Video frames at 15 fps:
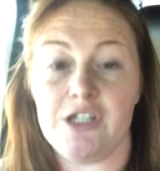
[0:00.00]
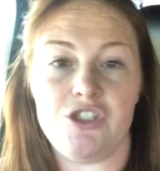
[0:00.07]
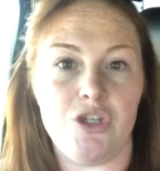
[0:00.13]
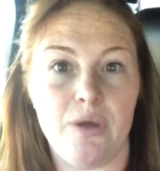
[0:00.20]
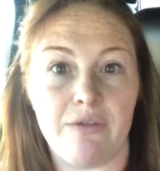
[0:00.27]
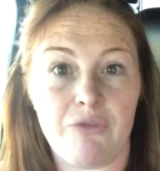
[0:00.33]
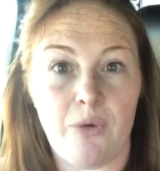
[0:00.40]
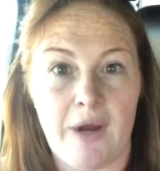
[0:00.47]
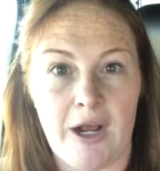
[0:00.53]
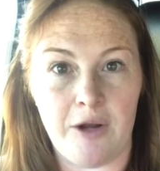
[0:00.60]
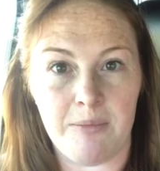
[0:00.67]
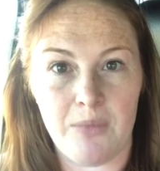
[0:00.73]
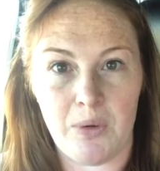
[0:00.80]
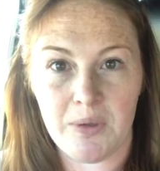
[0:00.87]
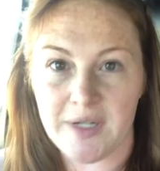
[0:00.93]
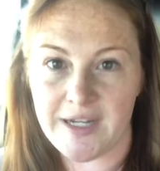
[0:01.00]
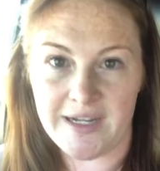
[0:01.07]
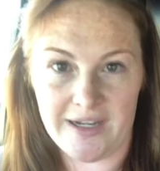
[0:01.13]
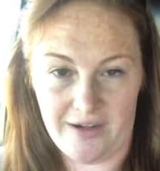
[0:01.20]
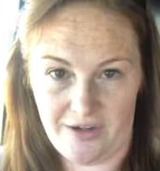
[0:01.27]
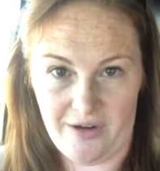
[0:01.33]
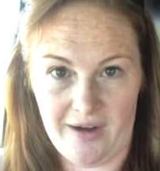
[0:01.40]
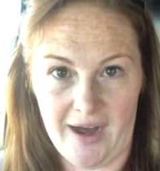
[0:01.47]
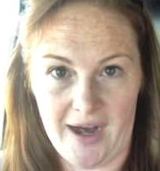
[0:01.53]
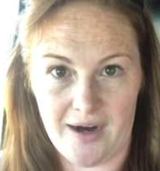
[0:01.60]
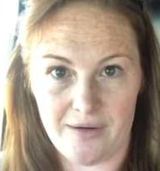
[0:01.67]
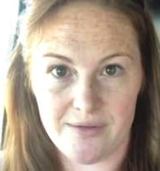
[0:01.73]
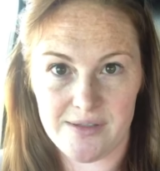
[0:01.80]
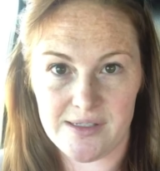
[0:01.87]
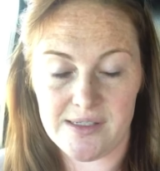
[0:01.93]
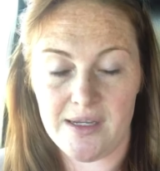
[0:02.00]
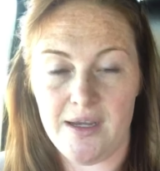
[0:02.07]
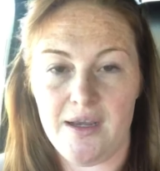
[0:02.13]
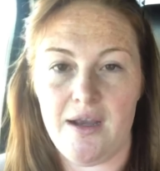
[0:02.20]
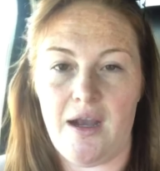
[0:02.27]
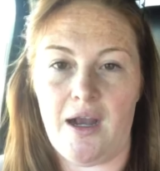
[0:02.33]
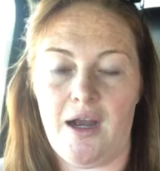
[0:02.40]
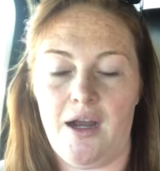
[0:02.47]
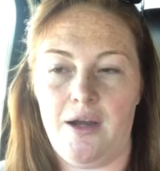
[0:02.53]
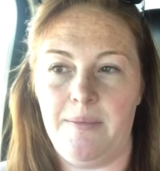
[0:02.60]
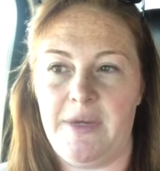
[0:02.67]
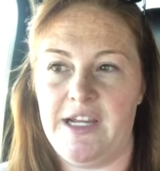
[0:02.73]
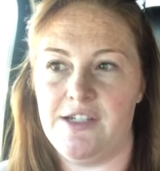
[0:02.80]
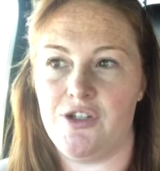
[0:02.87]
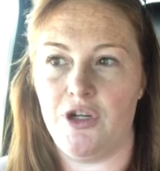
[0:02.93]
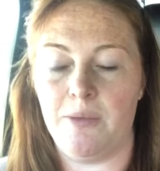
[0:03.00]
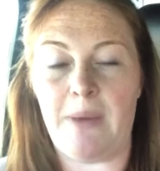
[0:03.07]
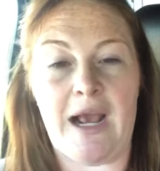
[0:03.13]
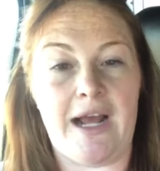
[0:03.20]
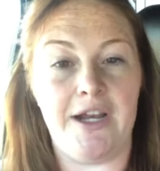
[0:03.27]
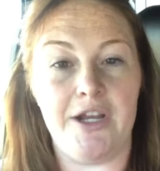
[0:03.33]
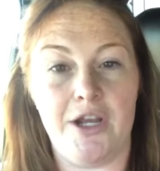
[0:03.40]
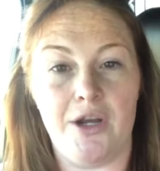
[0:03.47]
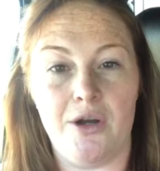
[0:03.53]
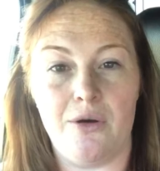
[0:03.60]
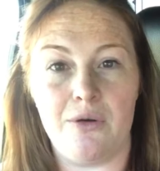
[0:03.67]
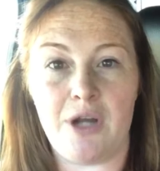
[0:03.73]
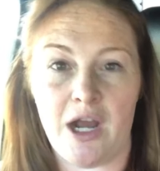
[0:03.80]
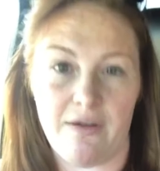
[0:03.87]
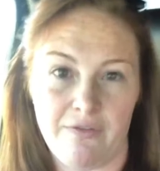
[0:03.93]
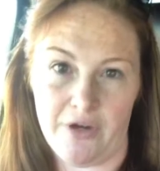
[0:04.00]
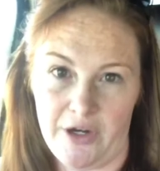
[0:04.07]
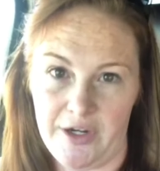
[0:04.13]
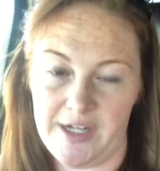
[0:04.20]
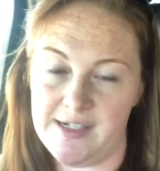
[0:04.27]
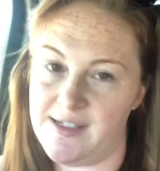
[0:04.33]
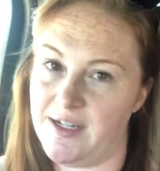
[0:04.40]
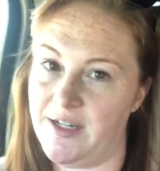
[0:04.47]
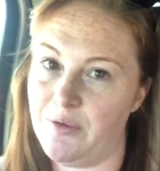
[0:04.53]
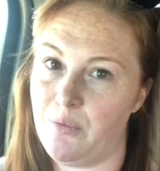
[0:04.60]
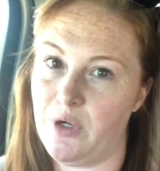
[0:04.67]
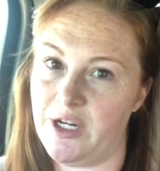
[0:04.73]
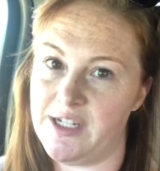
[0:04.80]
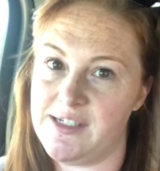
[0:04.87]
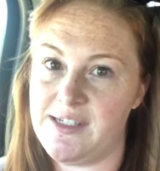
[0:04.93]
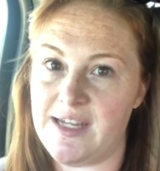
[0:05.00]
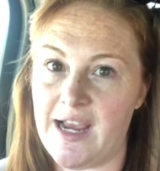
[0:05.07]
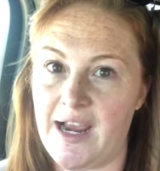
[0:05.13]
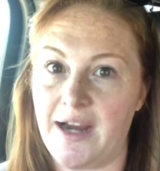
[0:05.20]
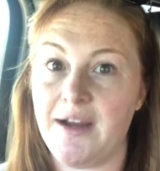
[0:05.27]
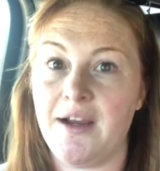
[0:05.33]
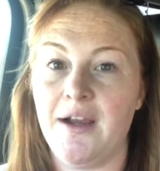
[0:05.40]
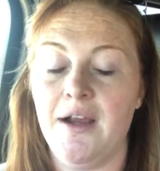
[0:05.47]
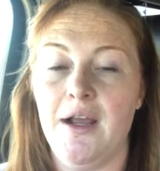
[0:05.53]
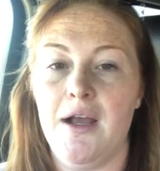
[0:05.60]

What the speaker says: Do you have crown molding in your house? Is your patio covered? Is it a wooded deck?